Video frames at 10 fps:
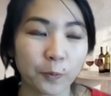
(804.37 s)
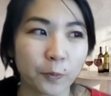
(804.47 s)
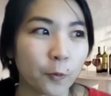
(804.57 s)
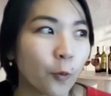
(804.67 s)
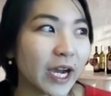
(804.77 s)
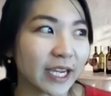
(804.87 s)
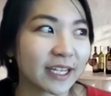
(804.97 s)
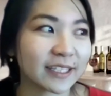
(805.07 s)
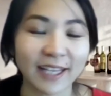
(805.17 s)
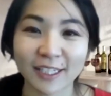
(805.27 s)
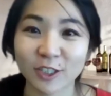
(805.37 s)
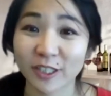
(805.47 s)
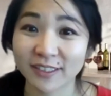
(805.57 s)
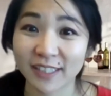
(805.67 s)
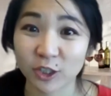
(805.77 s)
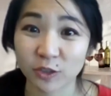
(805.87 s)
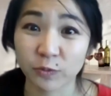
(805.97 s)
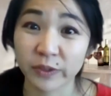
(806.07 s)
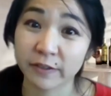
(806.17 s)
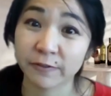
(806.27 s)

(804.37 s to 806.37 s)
what connections they should really